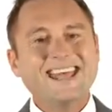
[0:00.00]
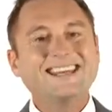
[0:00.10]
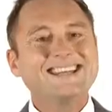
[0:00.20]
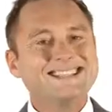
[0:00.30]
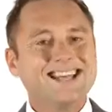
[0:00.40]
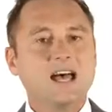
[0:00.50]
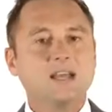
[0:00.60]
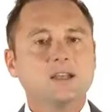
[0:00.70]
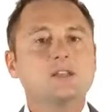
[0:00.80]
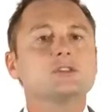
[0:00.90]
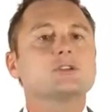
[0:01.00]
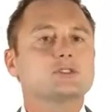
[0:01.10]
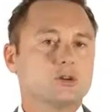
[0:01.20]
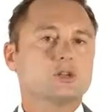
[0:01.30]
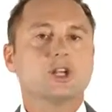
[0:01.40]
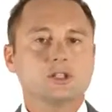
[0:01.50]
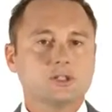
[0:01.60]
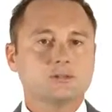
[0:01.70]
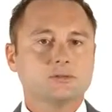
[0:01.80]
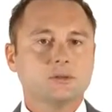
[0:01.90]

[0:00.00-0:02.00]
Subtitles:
Aided Design into your search engine.